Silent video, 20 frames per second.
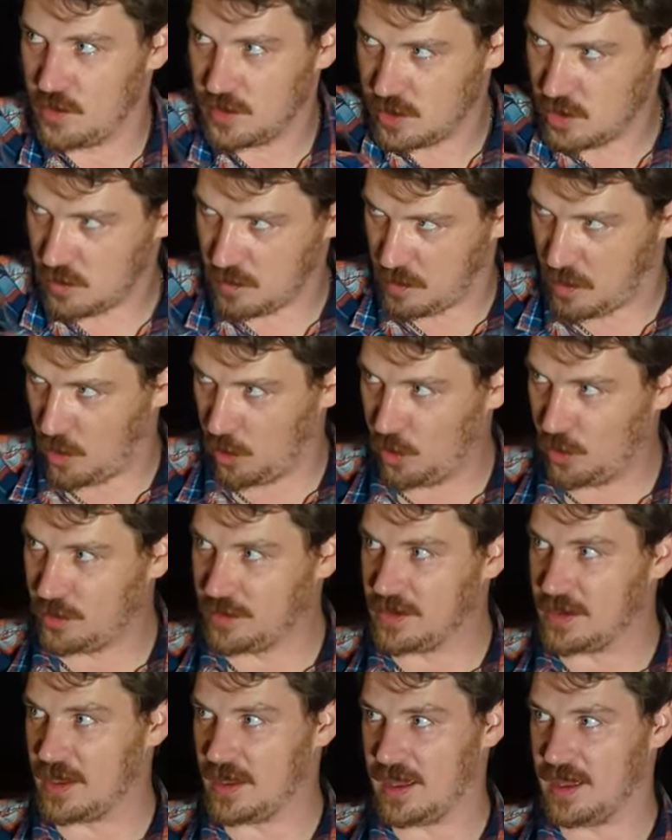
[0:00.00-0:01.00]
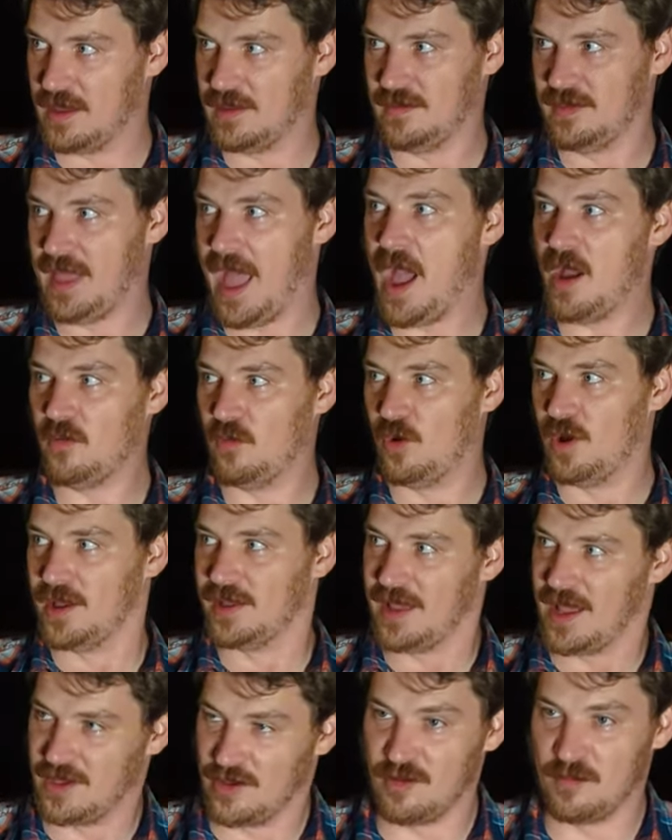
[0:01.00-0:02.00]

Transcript: pull the eh, that one and, and you put, put